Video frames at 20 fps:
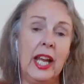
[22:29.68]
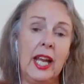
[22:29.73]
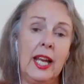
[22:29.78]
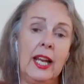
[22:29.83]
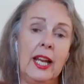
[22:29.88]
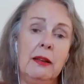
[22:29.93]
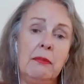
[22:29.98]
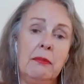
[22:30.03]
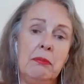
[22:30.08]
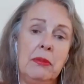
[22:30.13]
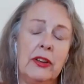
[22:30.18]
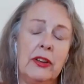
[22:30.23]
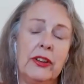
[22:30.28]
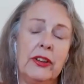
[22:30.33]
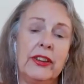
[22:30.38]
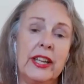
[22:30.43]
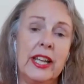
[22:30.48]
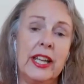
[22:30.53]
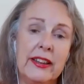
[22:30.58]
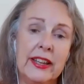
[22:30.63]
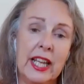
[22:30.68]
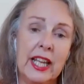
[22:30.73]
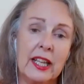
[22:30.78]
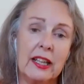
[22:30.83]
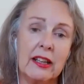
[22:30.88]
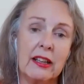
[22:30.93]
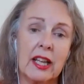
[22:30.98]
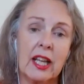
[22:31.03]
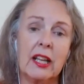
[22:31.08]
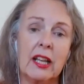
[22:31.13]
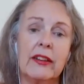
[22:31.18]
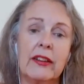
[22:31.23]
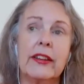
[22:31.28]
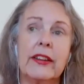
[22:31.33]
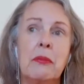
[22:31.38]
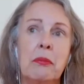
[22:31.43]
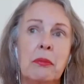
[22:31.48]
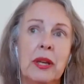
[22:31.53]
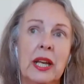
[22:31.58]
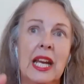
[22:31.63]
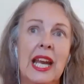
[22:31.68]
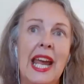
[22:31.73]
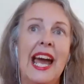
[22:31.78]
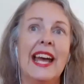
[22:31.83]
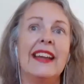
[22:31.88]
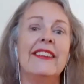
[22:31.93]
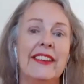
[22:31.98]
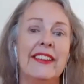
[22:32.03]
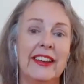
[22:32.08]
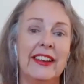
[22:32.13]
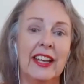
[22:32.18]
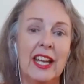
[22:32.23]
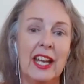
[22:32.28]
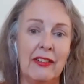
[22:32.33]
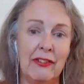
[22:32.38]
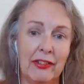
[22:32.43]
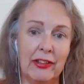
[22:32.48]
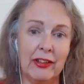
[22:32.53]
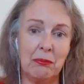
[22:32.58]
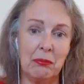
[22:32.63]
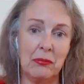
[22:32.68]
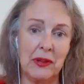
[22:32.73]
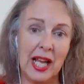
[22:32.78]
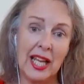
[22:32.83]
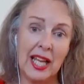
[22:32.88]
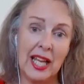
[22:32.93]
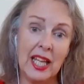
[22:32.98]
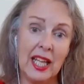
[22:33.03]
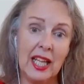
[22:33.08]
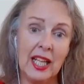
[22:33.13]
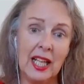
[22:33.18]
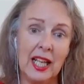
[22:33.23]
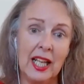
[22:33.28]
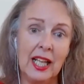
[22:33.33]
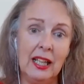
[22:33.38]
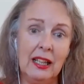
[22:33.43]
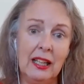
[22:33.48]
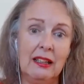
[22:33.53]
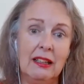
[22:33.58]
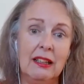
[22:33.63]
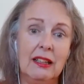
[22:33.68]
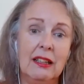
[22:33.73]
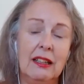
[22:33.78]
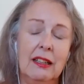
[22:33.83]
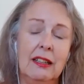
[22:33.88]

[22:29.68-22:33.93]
healing, because they think that somebody has to give them that healing.